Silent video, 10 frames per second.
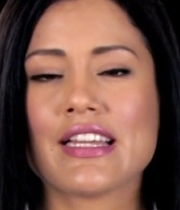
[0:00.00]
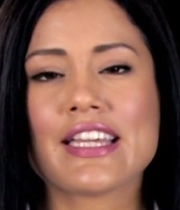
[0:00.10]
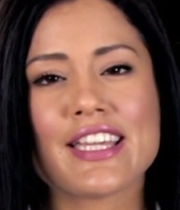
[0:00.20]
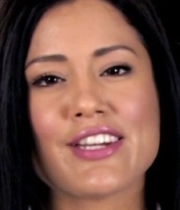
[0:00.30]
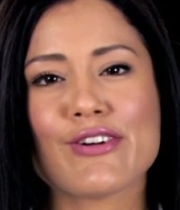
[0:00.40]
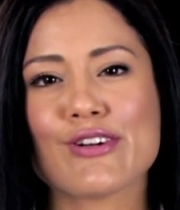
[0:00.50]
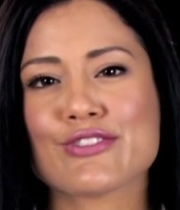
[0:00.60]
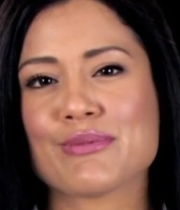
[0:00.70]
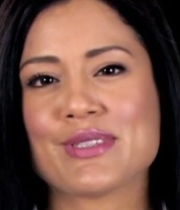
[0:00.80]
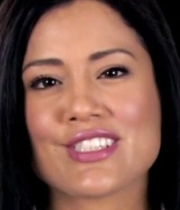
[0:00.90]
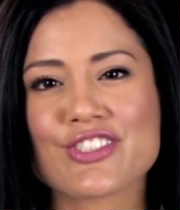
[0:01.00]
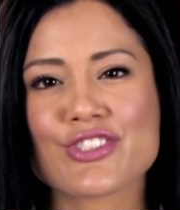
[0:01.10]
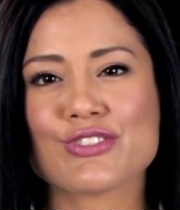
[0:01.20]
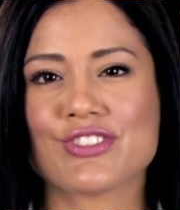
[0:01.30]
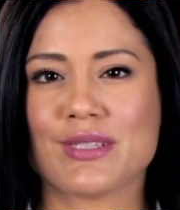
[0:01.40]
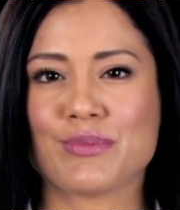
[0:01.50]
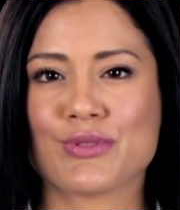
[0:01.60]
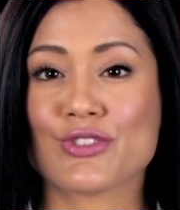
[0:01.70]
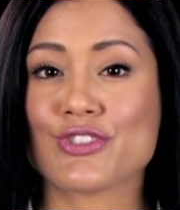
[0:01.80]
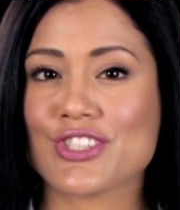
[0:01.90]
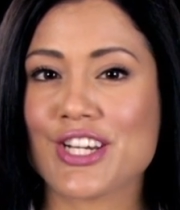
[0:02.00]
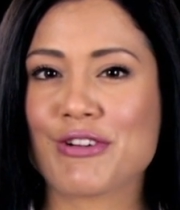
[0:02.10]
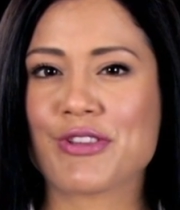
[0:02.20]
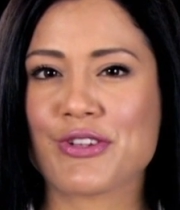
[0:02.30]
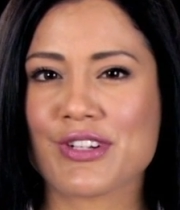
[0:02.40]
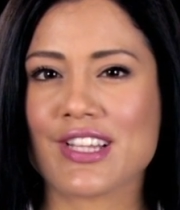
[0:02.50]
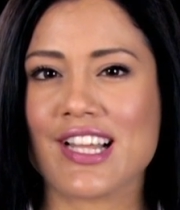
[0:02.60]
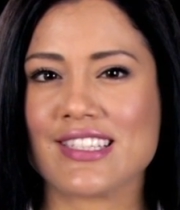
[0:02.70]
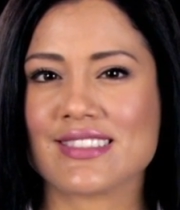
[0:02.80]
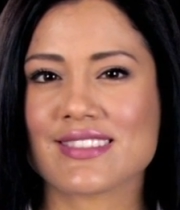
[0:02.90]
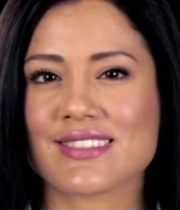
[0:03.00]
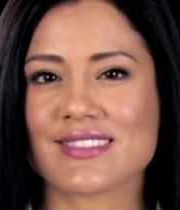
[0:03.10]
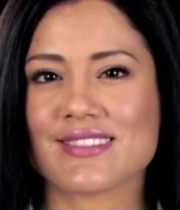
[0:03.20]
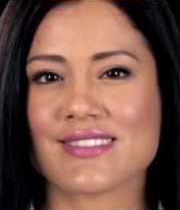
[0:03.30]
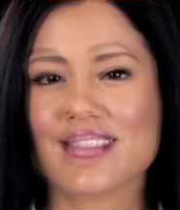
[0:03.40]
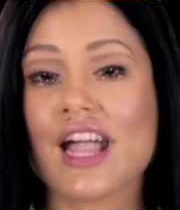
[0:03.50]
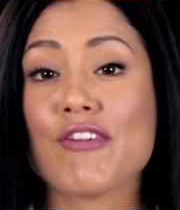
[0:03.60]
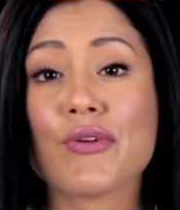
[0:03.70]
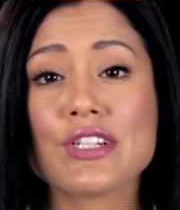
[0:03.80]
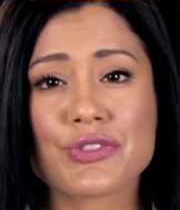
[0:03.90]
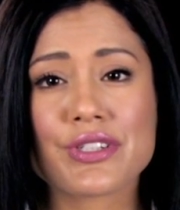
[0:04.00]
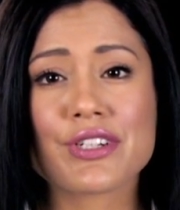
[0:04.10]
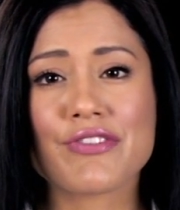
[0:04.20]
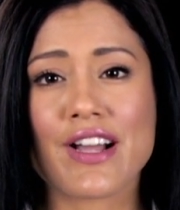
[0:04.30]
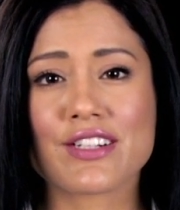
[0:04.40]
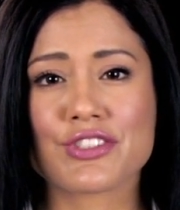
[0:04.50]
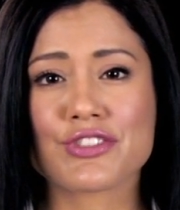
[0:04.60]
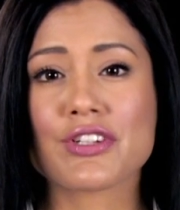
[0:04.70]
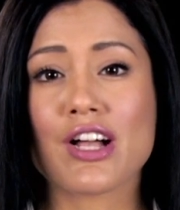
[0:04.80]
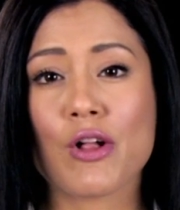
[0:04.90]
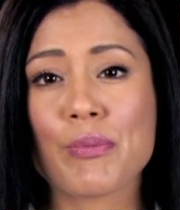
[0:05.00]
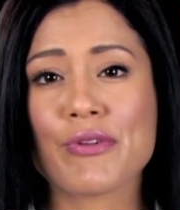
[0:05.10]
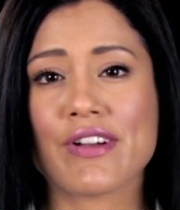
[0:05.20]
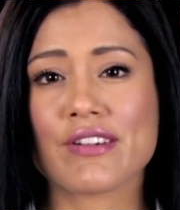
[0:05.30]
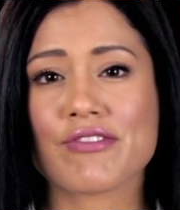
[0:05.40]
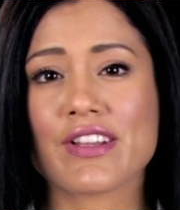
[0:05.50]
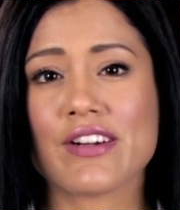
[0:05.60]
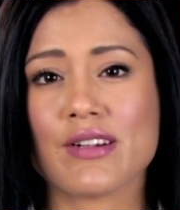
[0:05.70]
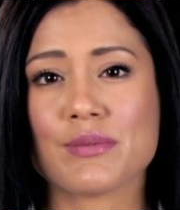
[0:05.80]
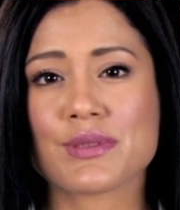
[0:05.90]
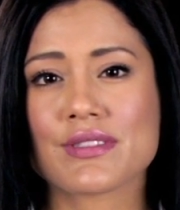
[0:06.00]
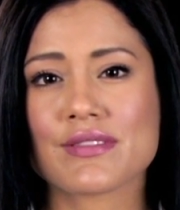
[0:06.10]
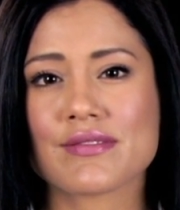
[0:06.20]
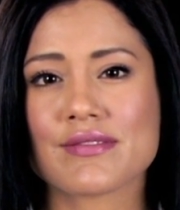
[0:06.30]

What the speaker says: Here are some additional tips to share with your clients. Avoid trigger factors to help prevent flare-ups.